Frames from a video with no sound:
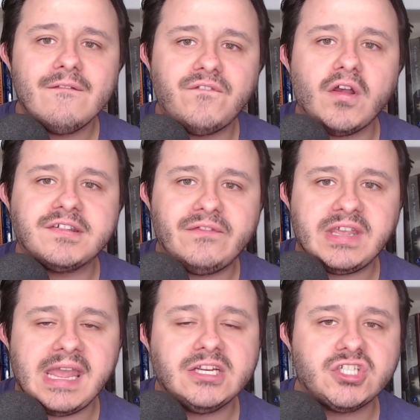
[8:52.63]

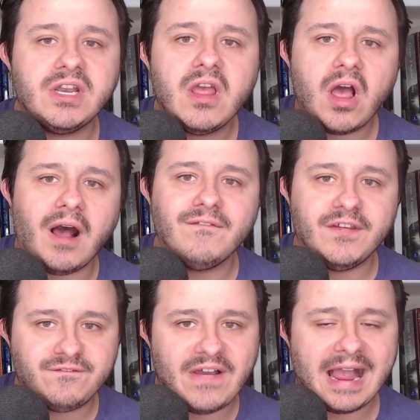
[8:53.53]
falsification of
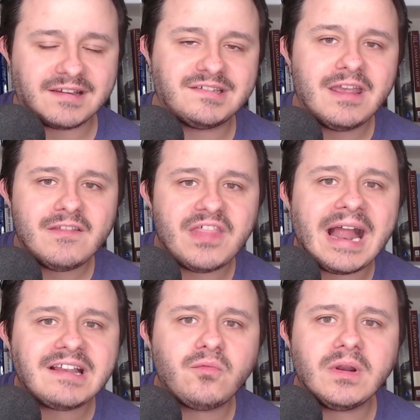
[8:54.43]
the facts.
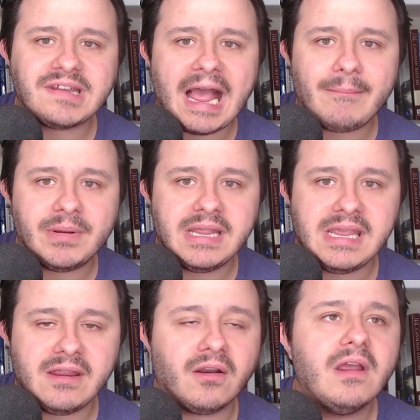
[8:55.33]
That's what's
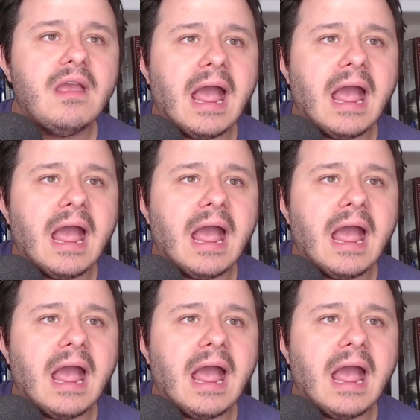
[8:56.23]
happening here.